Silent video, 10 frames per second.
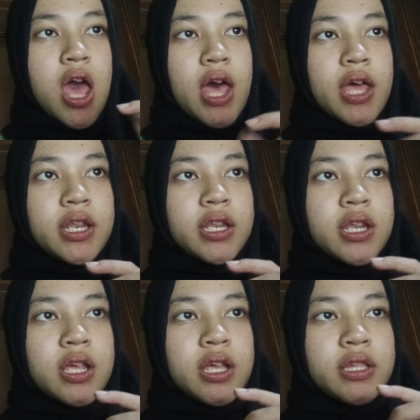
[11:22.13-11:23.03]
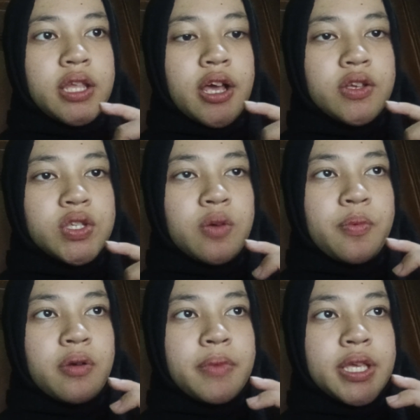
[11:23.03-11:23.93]
and they also
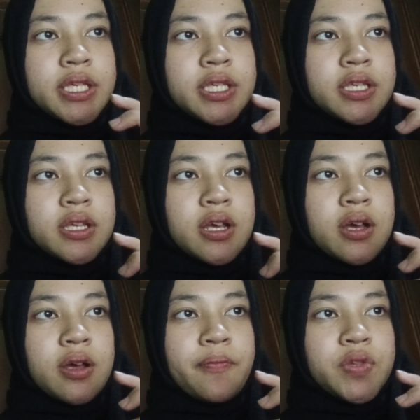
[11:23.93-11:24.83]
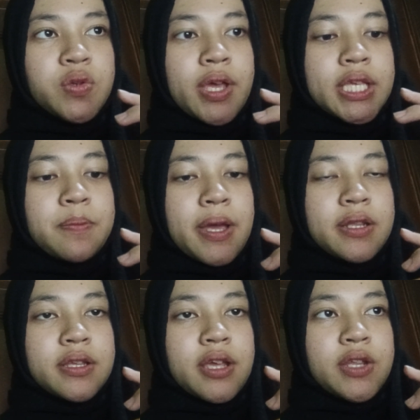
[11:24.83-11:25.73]
promise to
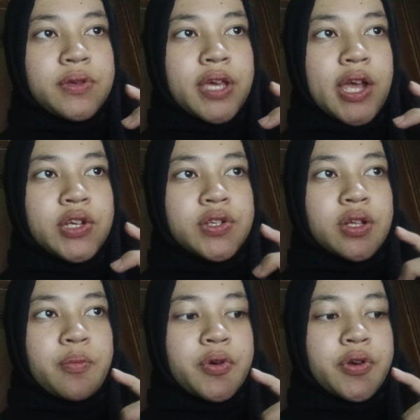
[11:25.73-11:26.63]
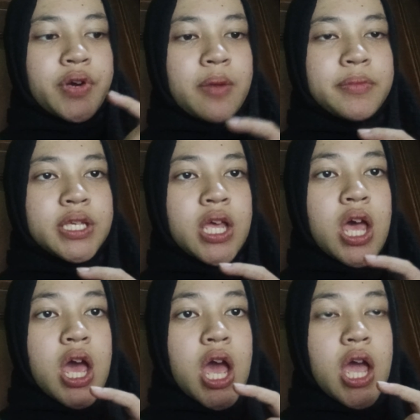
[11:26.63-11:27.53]
expand educational programs
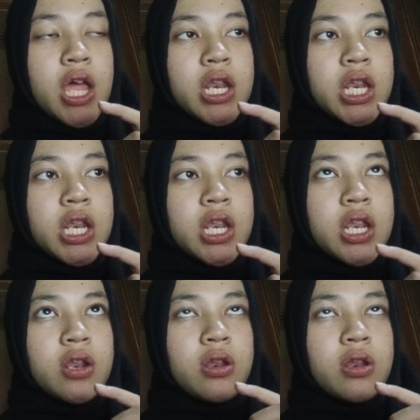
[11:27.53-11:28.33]
and